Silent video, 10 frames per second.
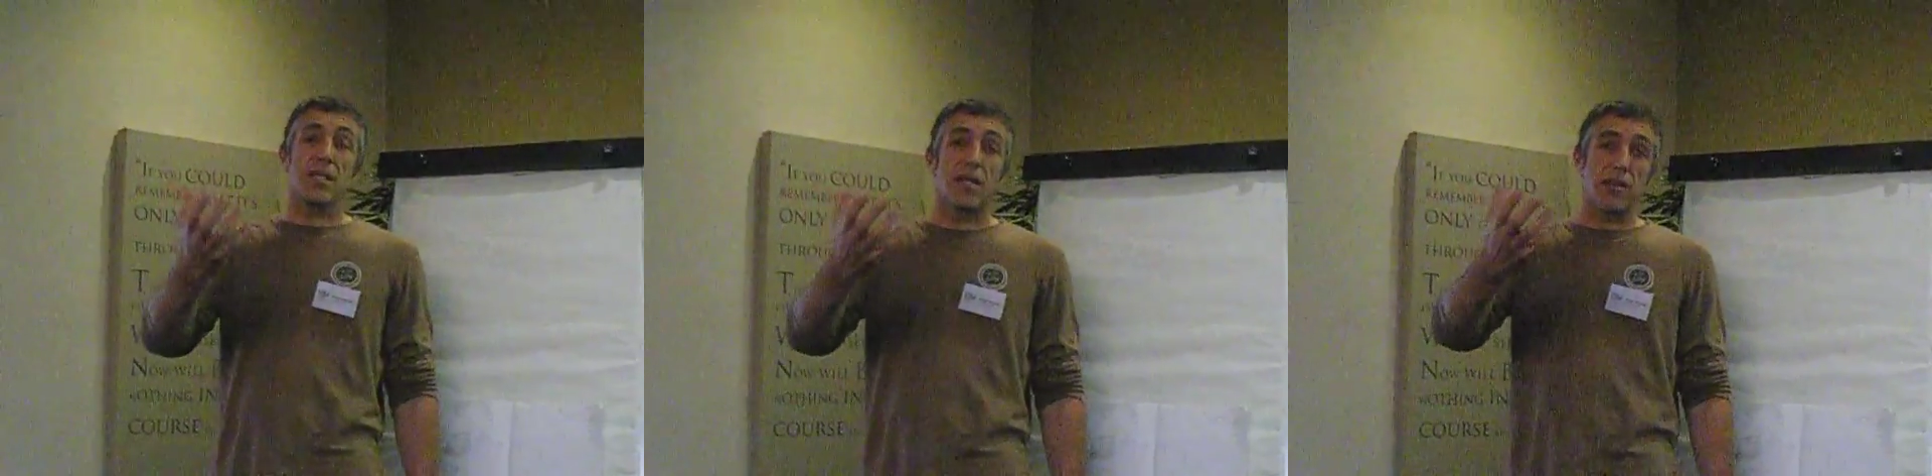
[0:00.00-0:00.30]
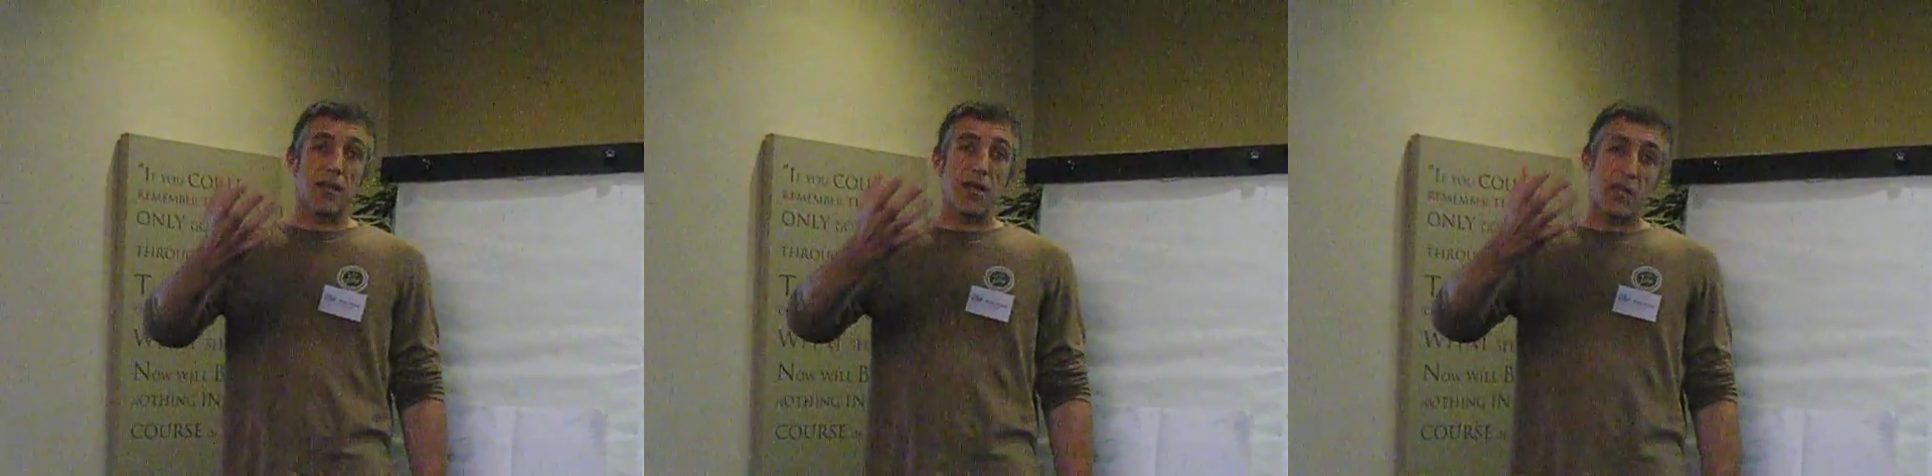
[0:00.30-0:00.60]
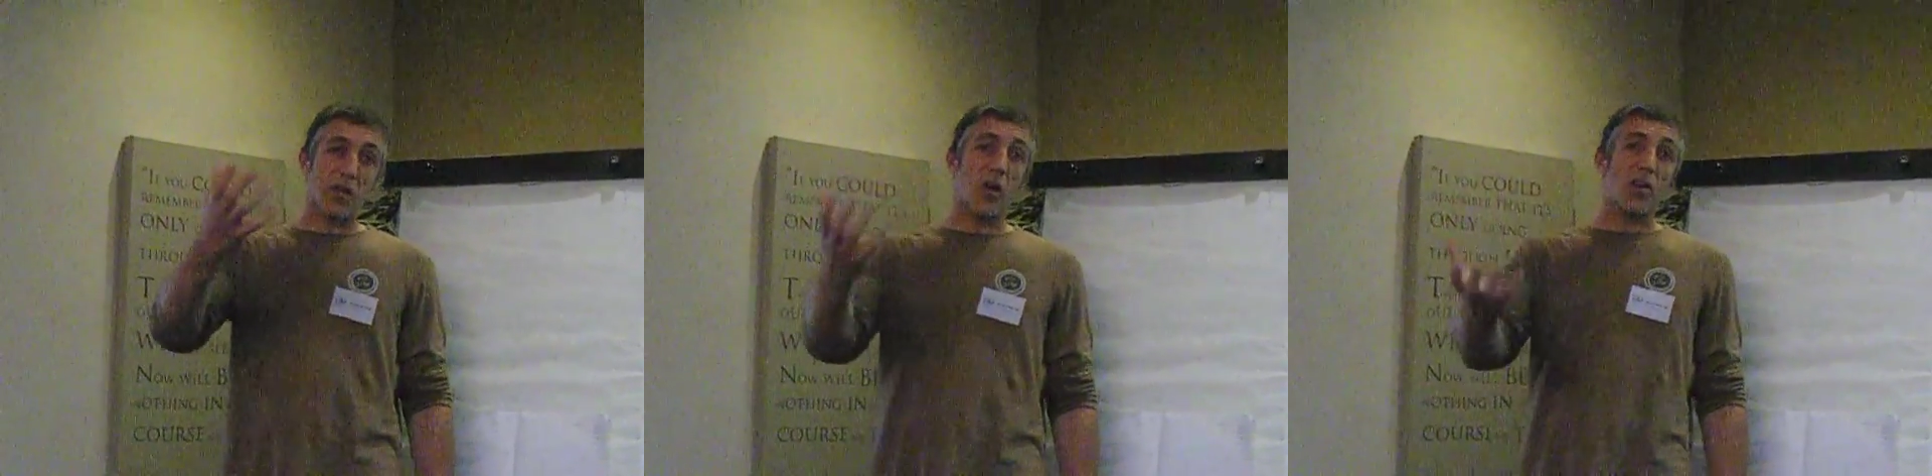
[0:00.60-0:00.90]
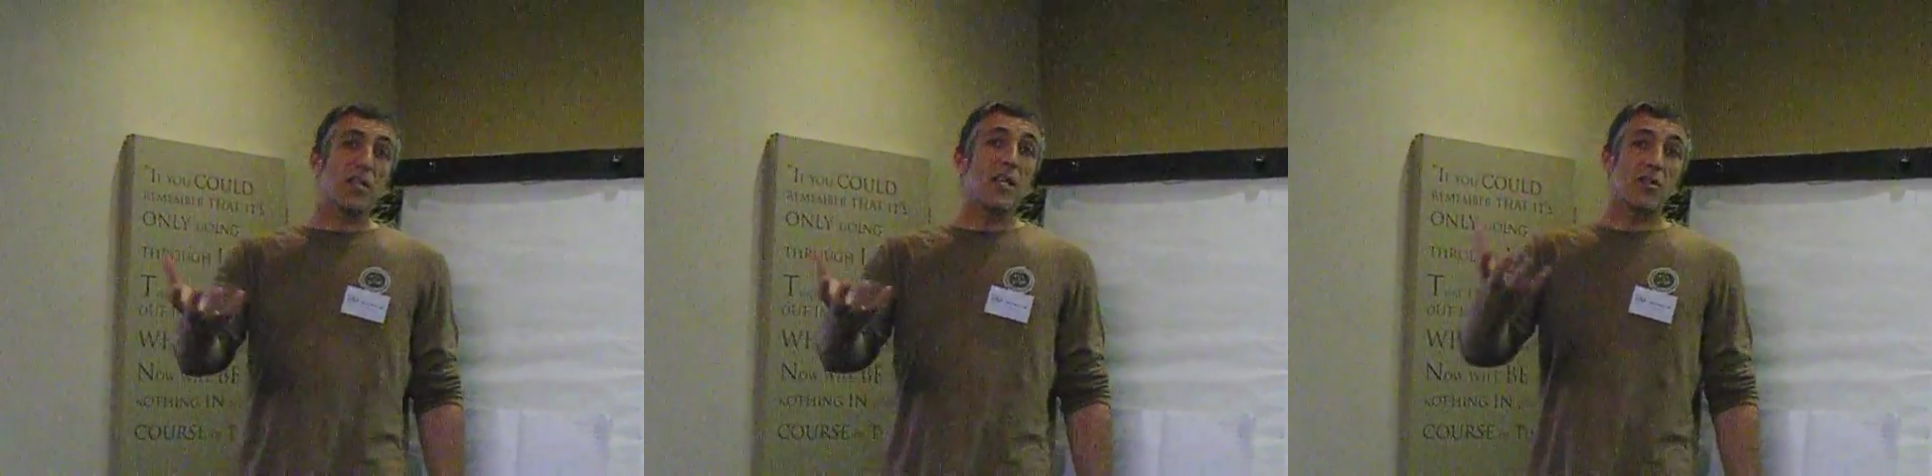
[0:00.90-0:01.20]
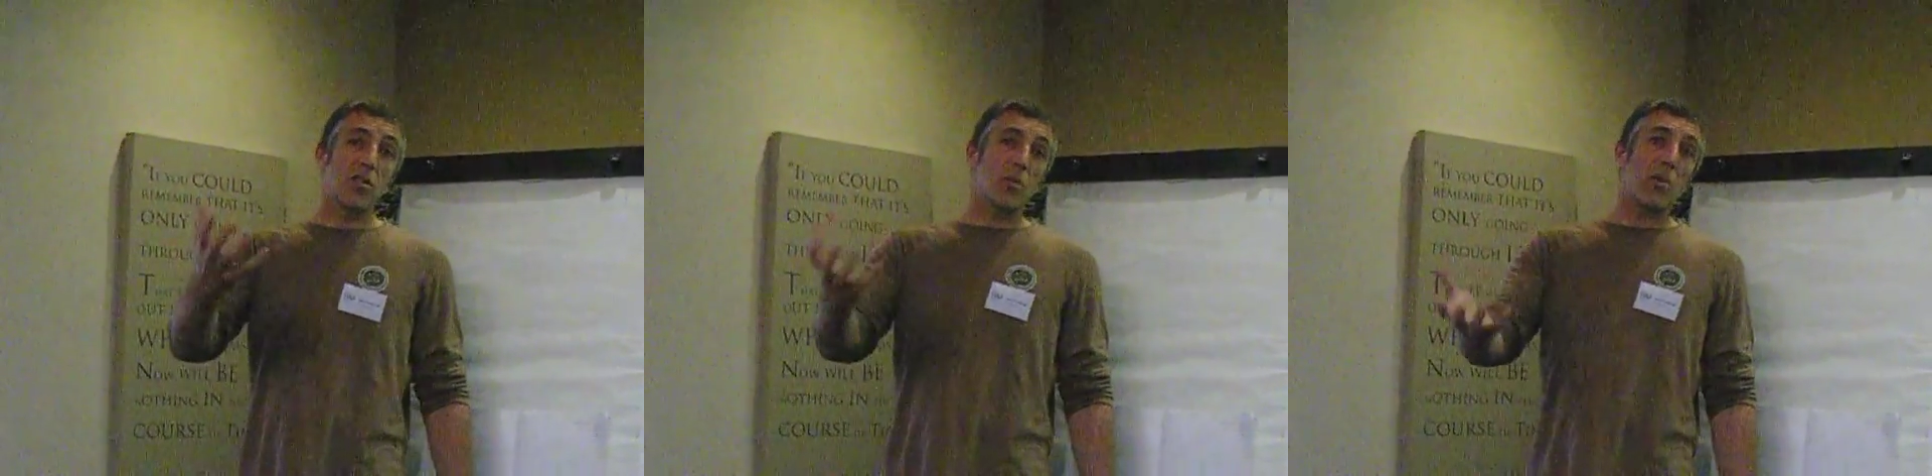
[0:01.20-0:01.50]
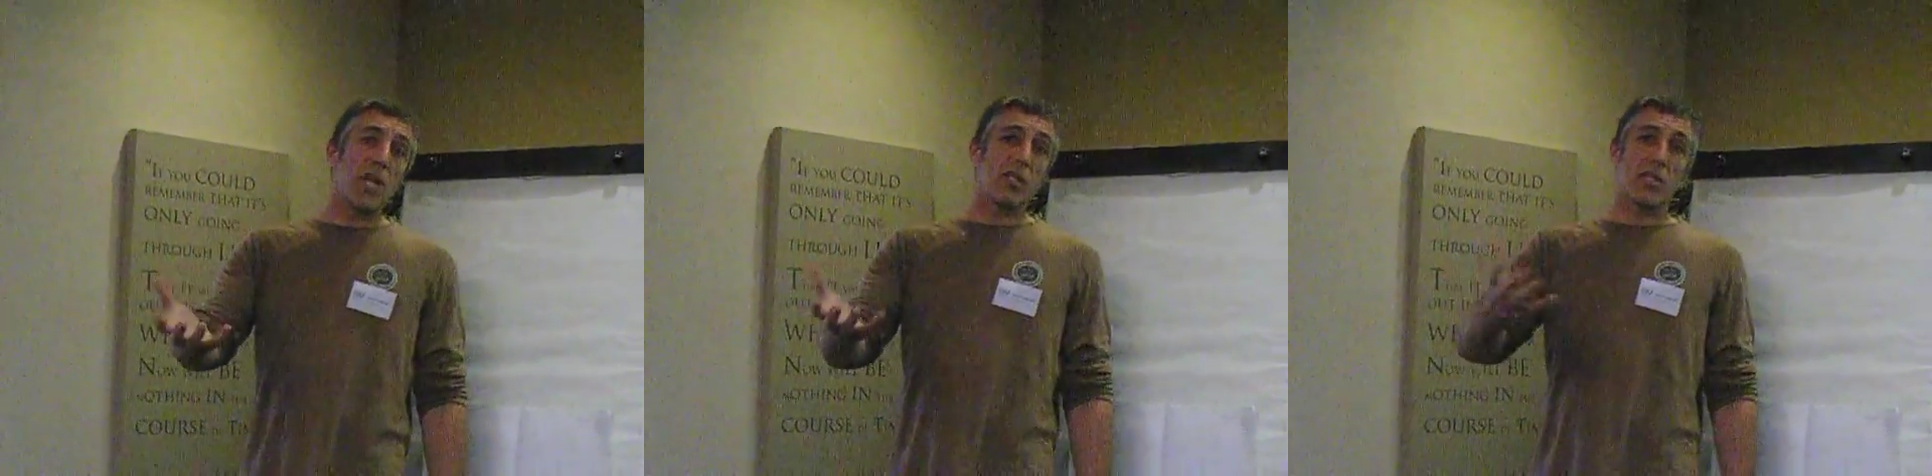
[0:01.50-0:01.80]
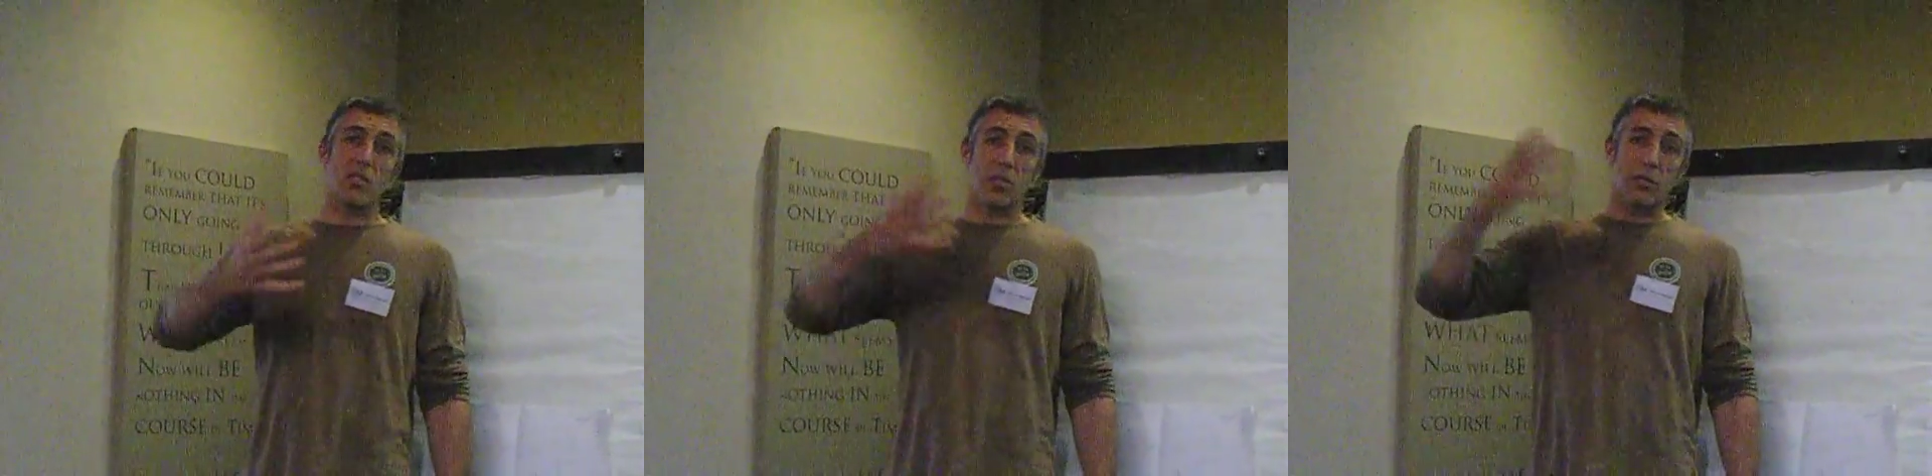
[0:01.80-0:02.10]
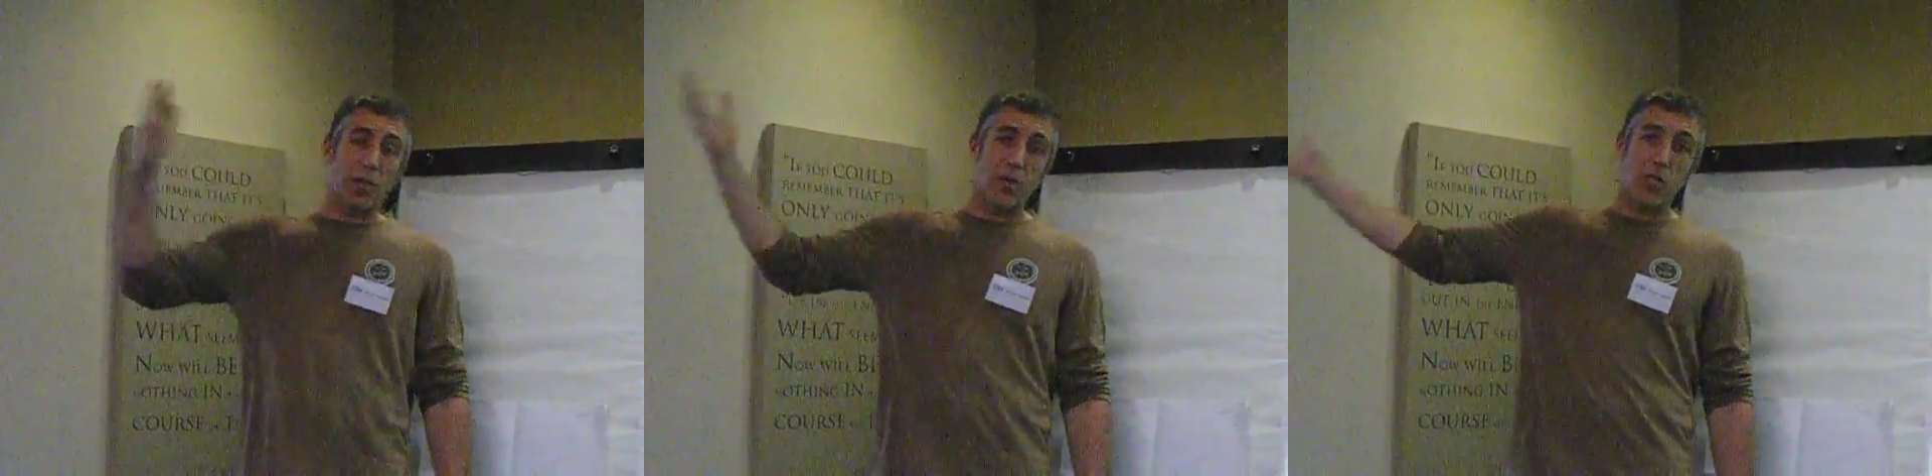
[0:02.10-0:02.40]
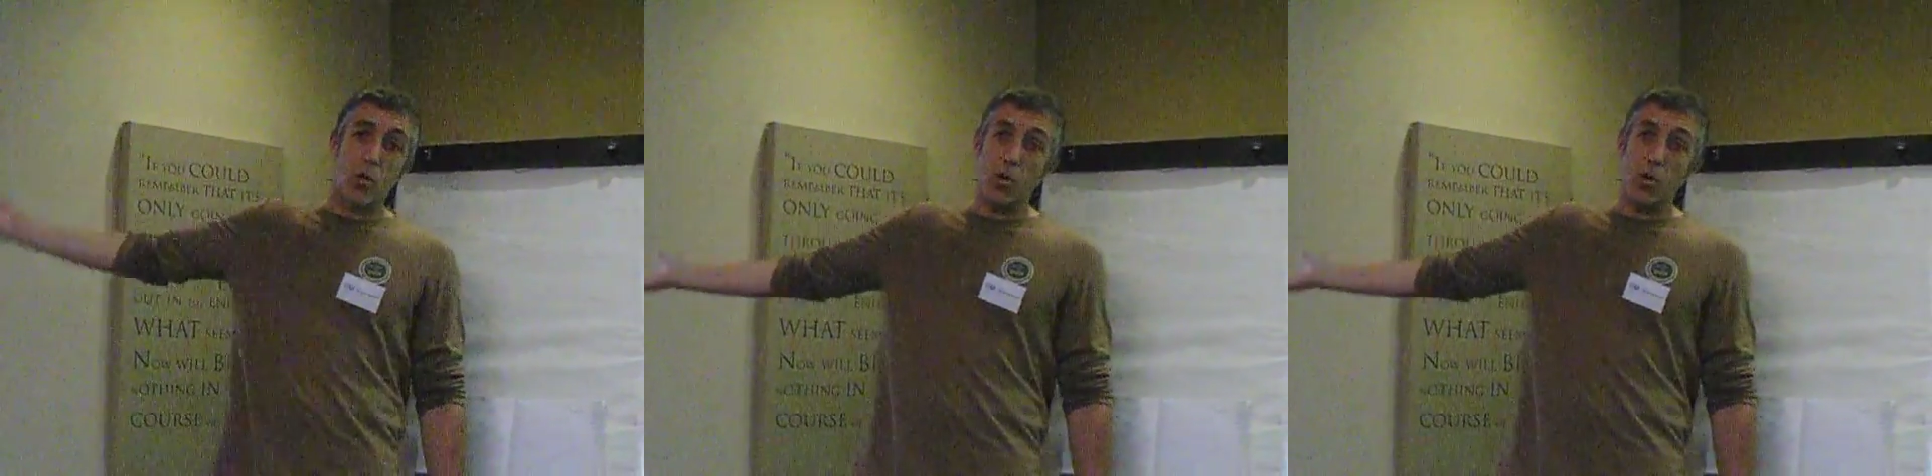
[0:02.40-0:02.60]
the content on your page doesn't maybe